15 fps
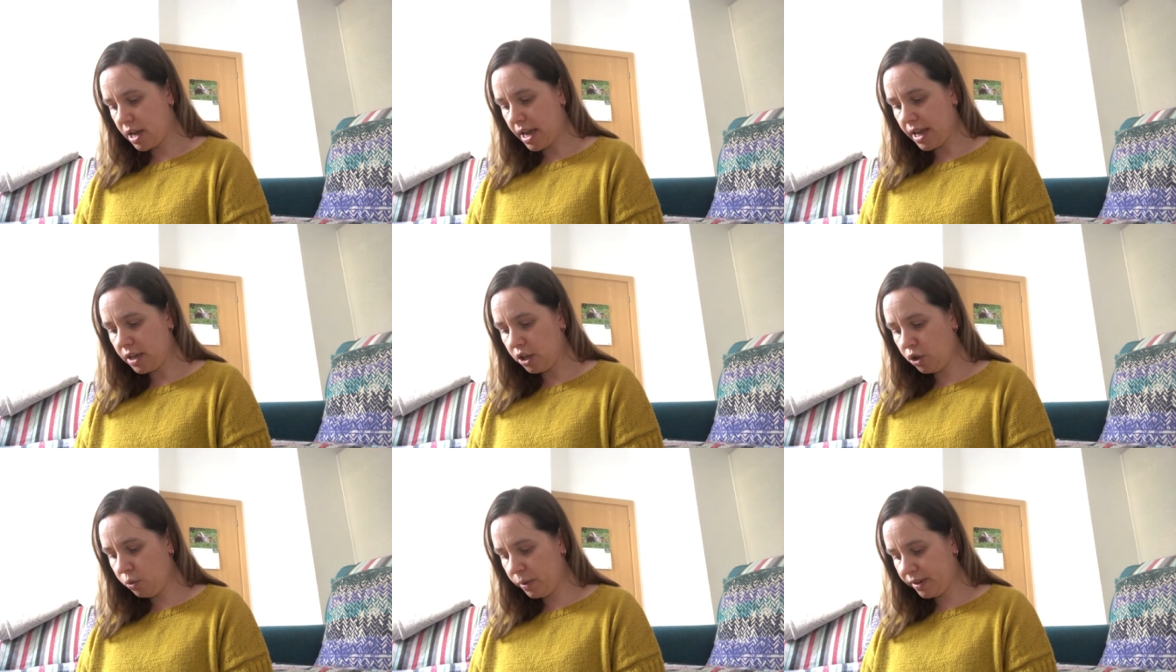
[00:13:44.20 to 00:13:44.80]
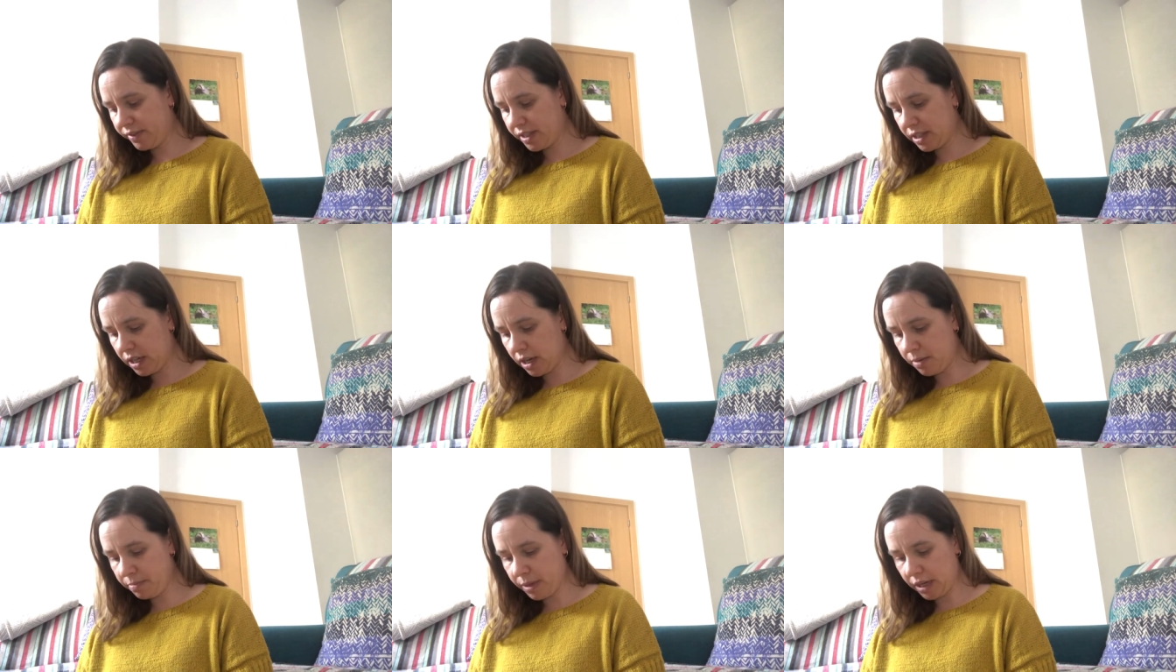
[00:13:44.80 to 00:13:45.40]
and you would have
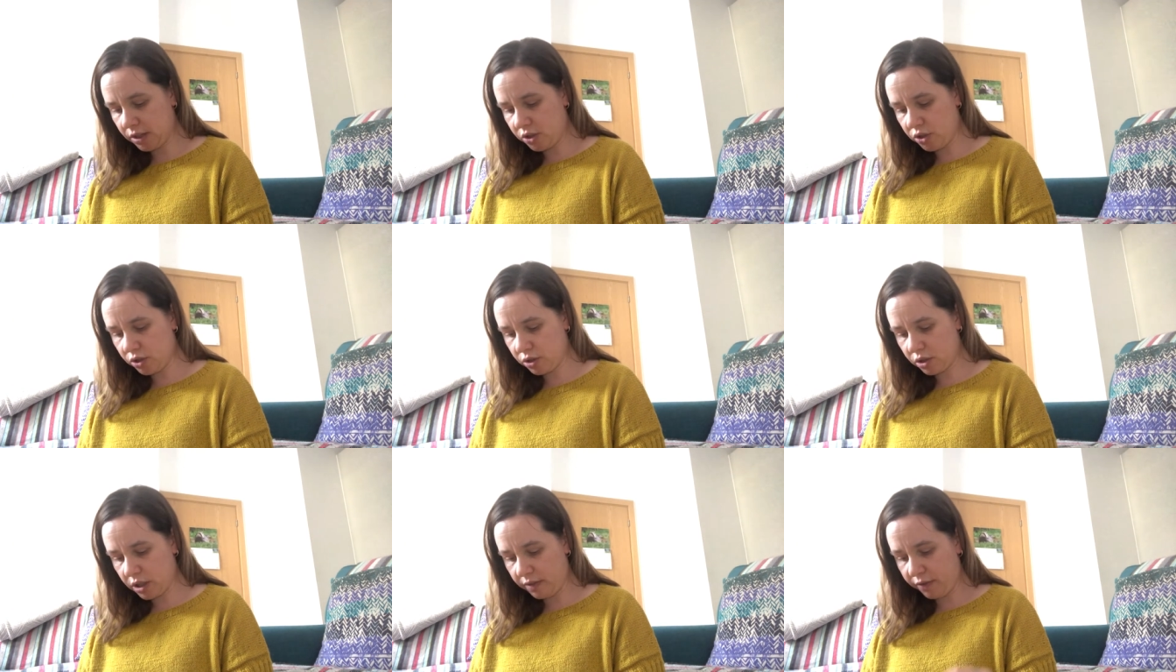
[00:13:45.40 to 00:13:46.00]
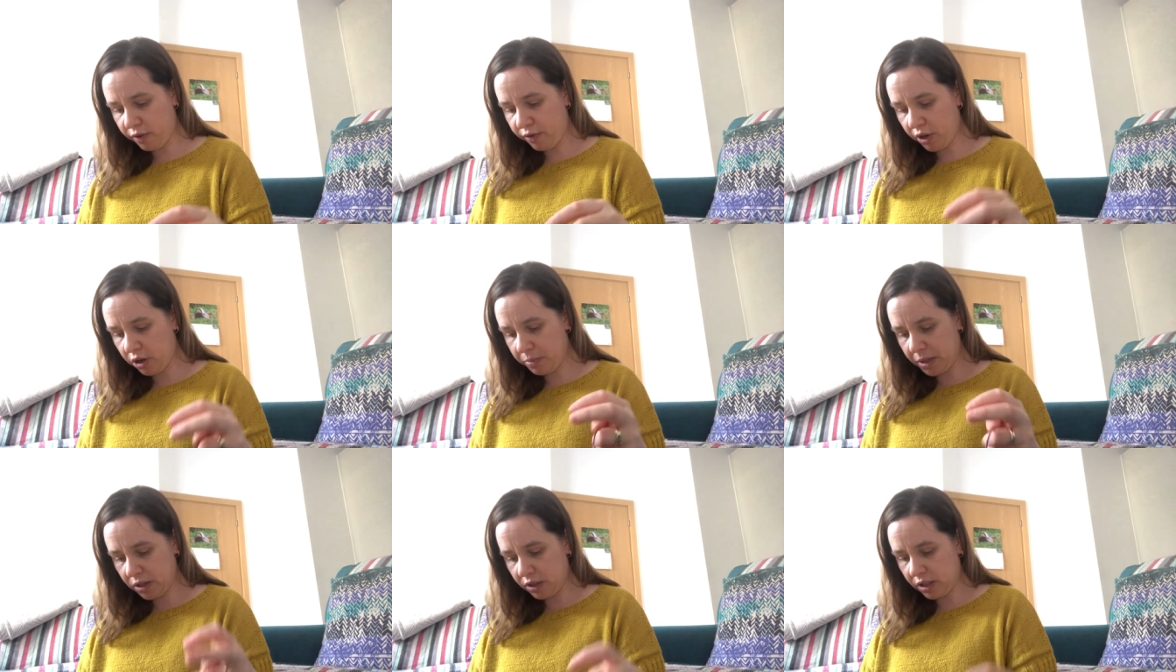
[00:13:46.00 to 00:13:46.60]
seen pictures if you follow
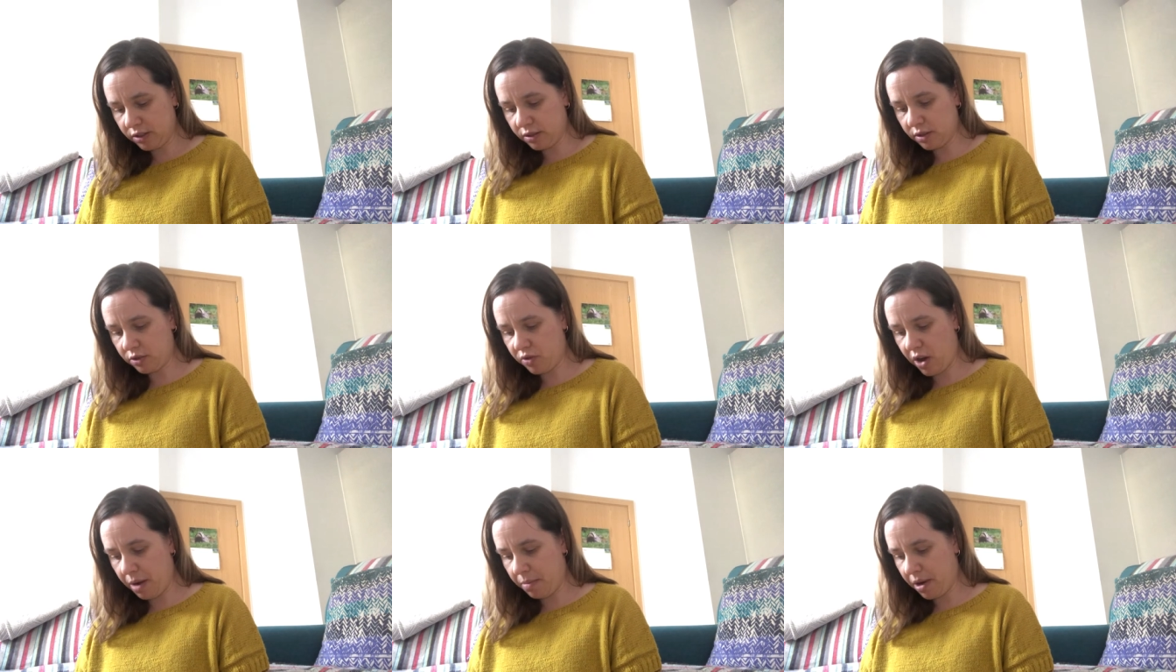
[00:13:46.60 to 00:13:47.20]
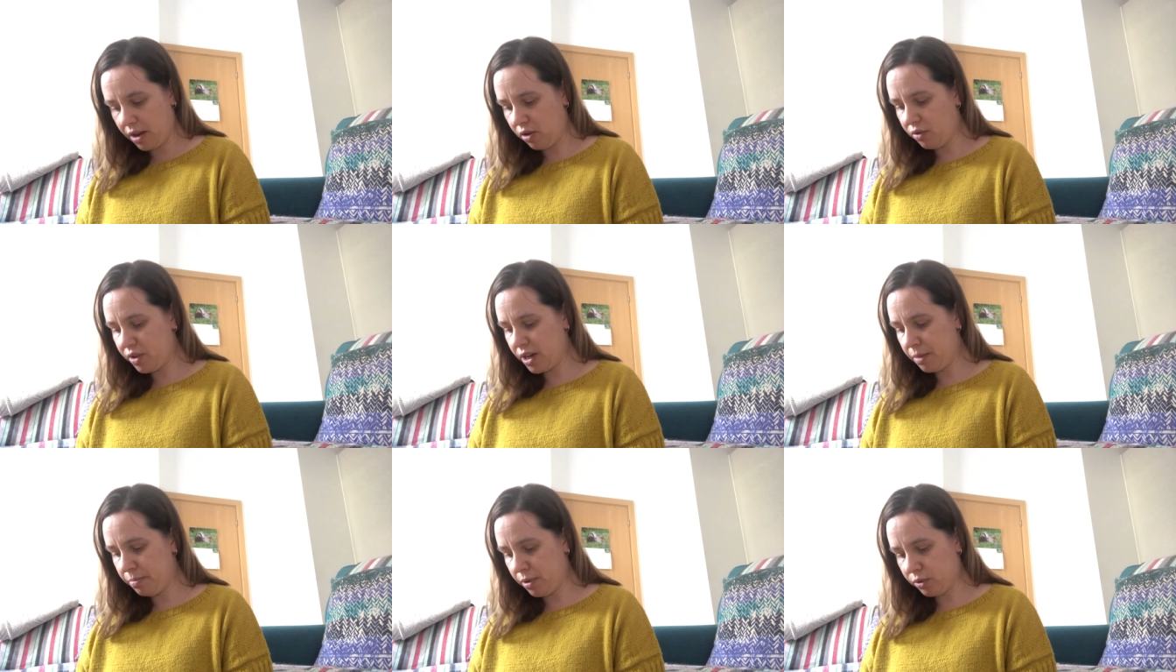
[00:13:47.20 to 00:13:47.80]
me on Instagram I
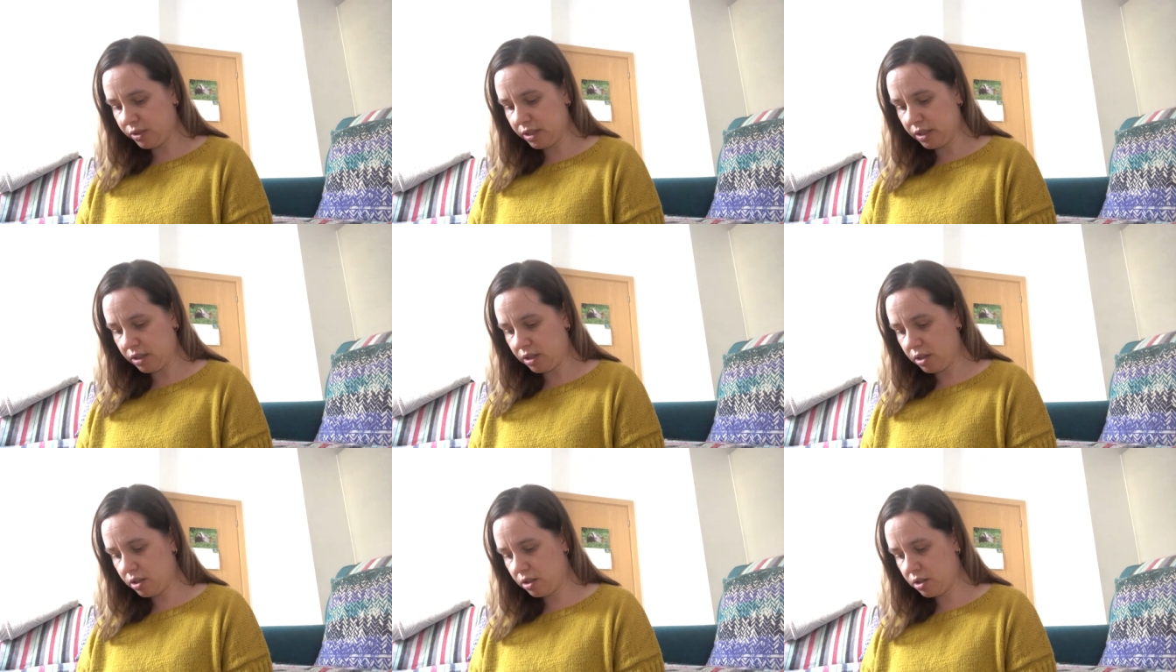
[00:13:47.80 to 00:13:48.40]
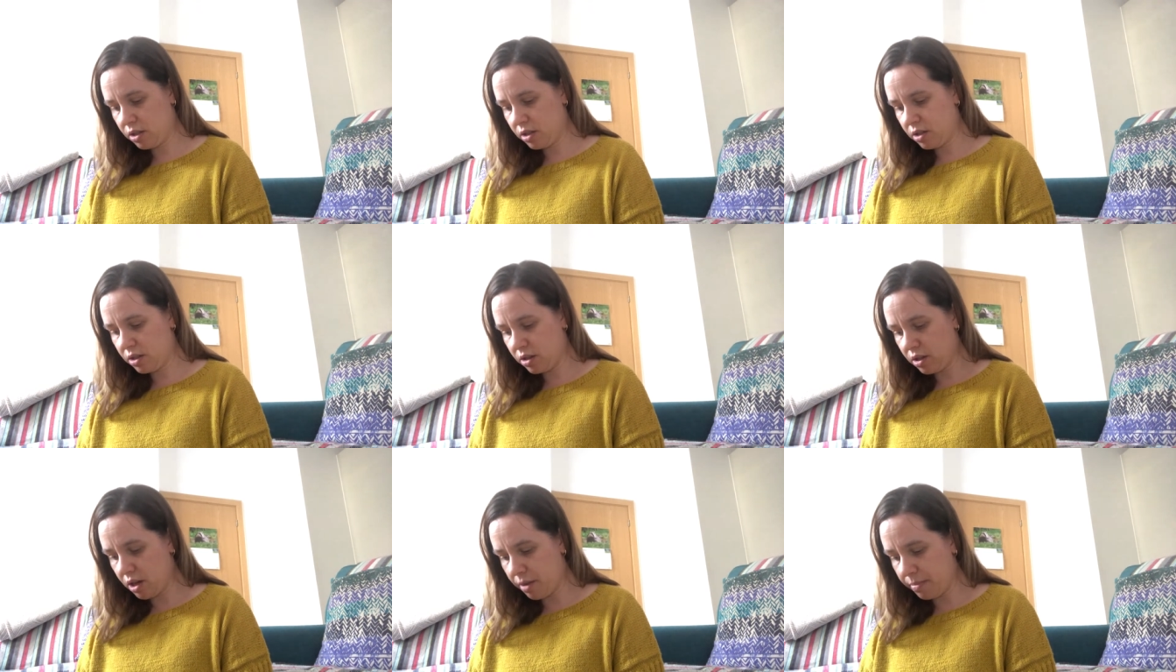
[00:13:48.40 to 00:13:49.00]
already posted
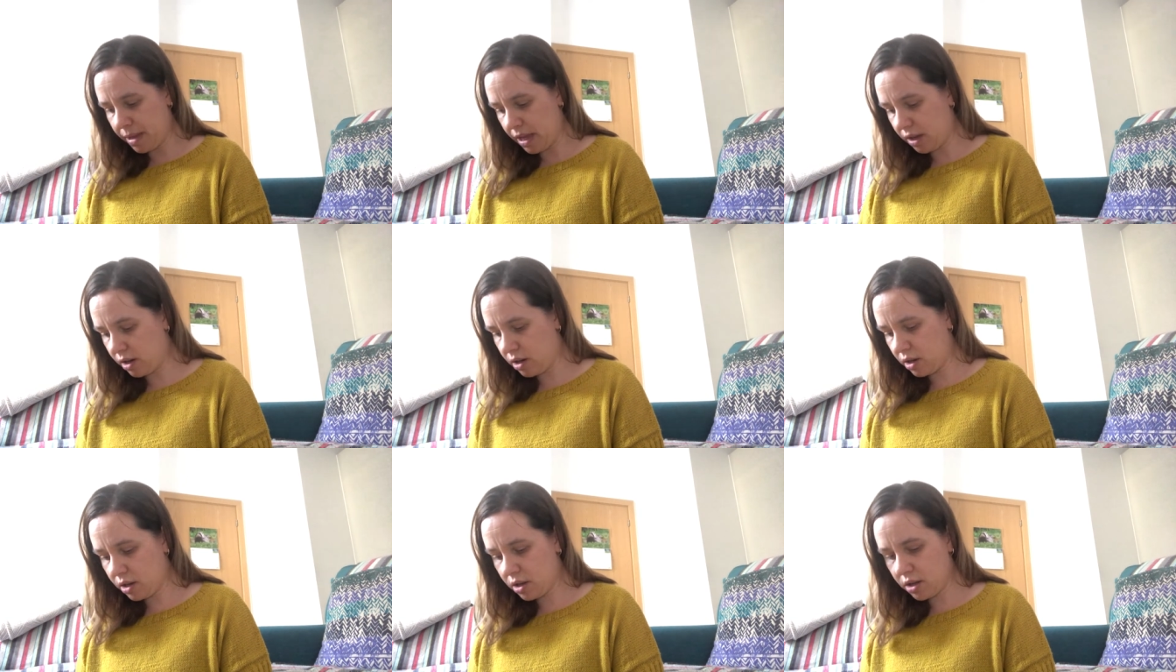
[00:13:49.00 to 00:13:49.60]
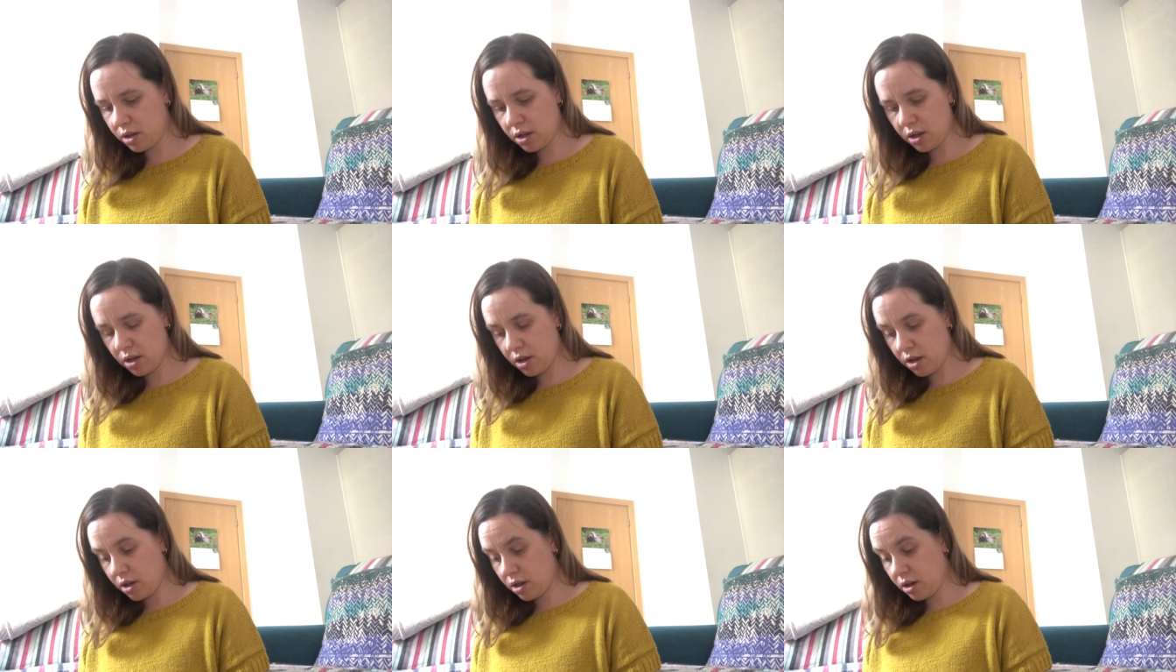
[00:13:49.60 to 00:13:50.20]
a bit
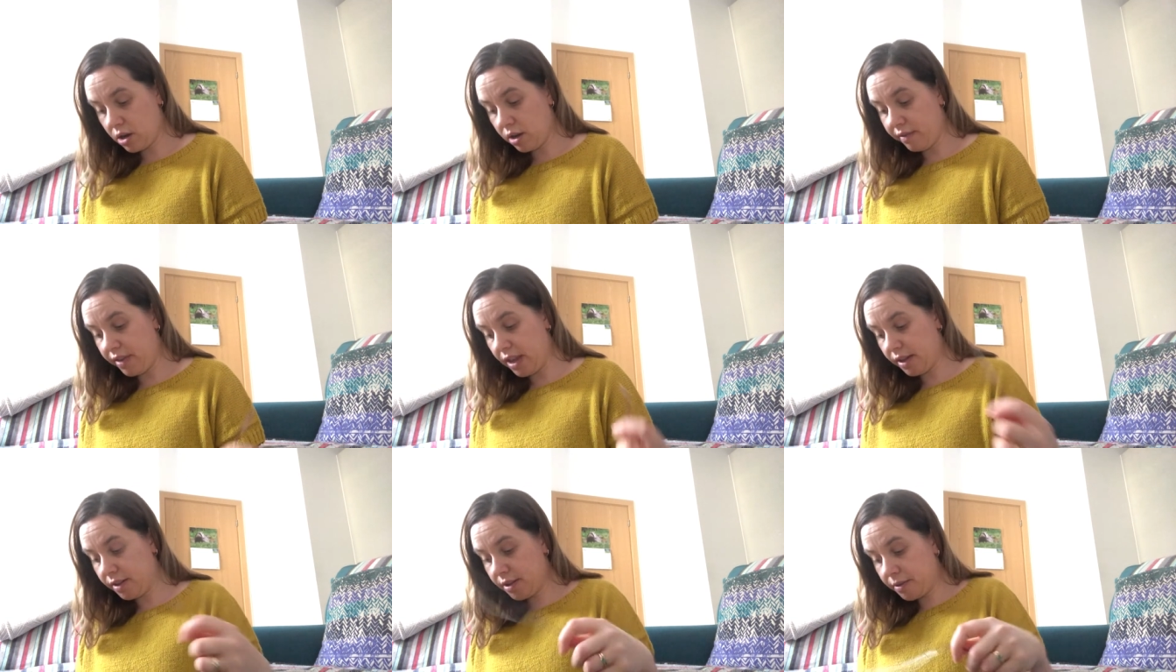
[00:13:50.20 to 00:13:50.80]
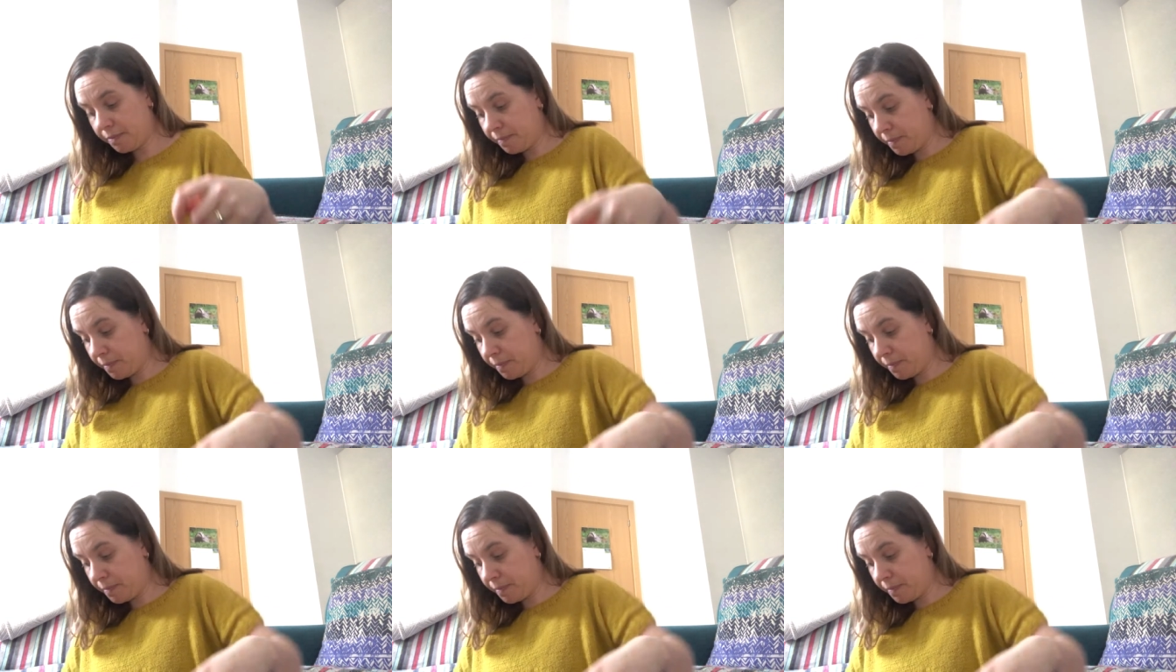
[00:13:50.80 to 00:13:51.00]
of it.